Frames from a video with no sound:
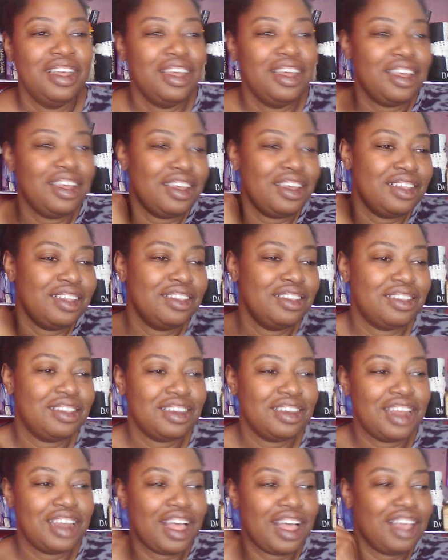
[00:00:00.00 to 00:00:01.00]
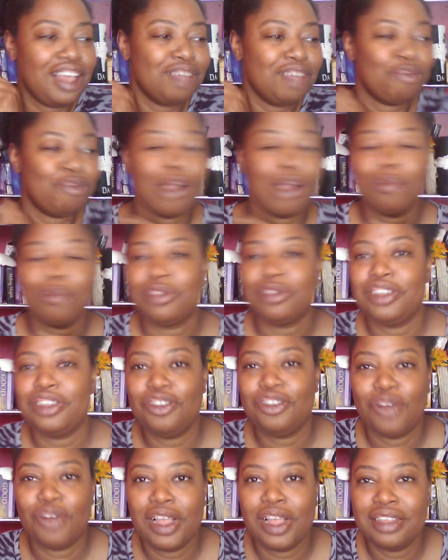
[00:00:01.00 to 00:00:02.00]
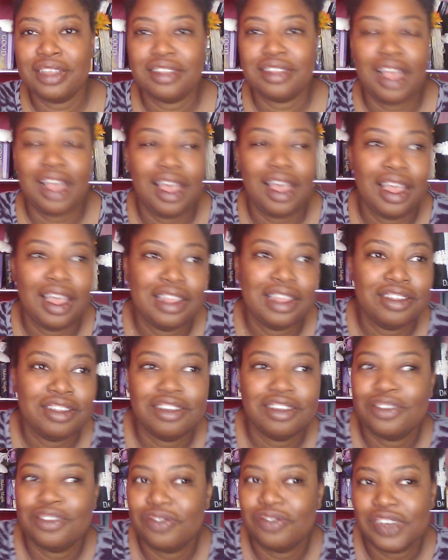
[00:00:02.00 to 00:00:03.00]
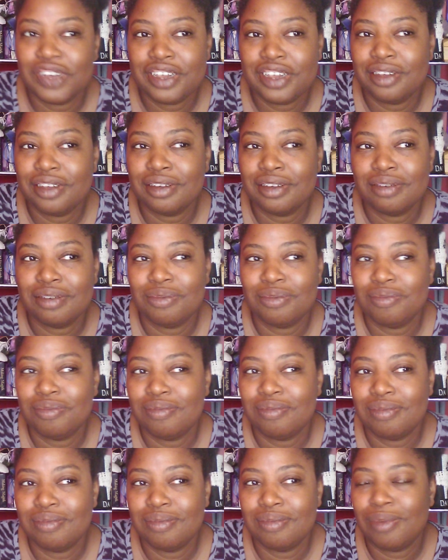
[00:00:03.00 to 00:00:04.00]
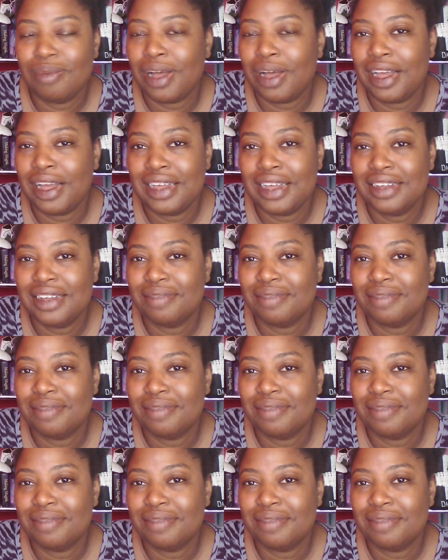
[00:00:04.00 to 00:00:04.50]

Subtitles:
And not properly dressed. I just figured, why?